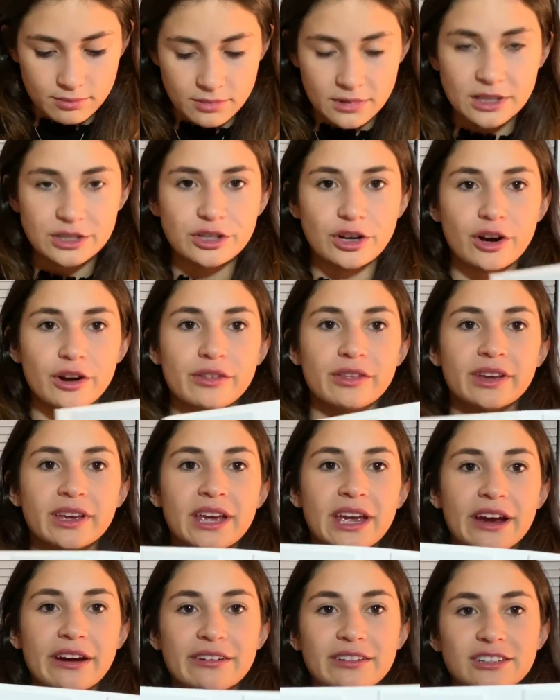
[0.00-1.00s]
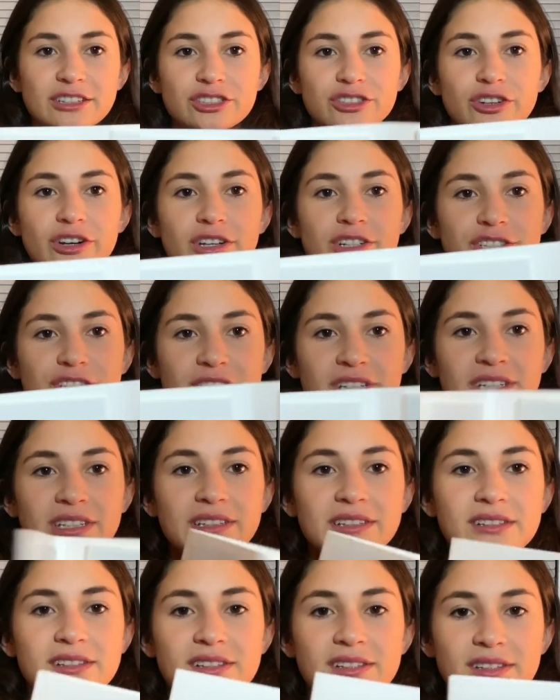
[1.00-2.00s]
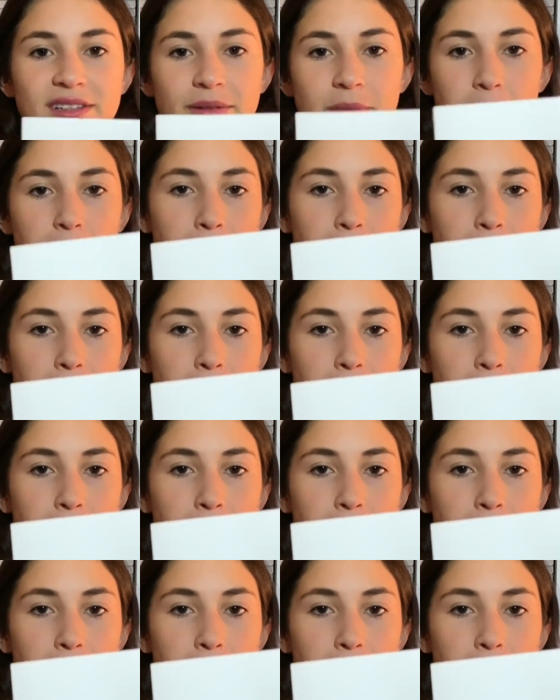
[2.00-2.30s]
These are the care instructions.